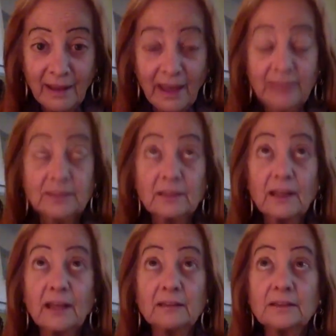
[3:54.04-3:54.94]
And
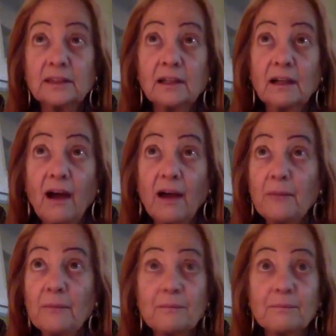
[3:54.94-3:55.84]

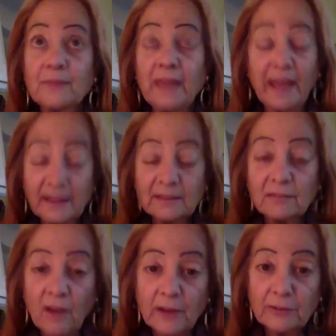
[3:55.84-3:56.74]
I gained a
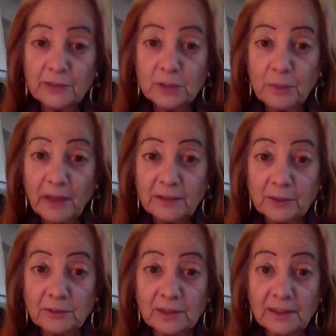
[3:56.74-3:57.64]
lot of respect
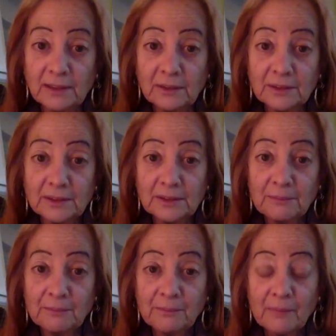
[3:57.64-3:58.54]
over the years.
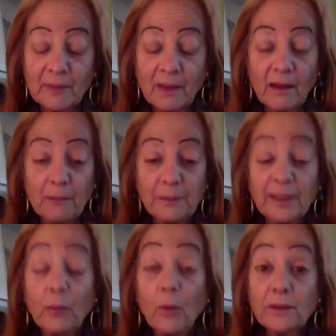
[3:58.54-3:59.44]

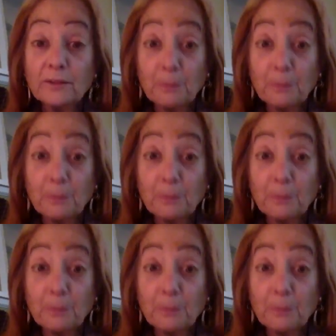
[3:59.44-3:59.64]
Being one of the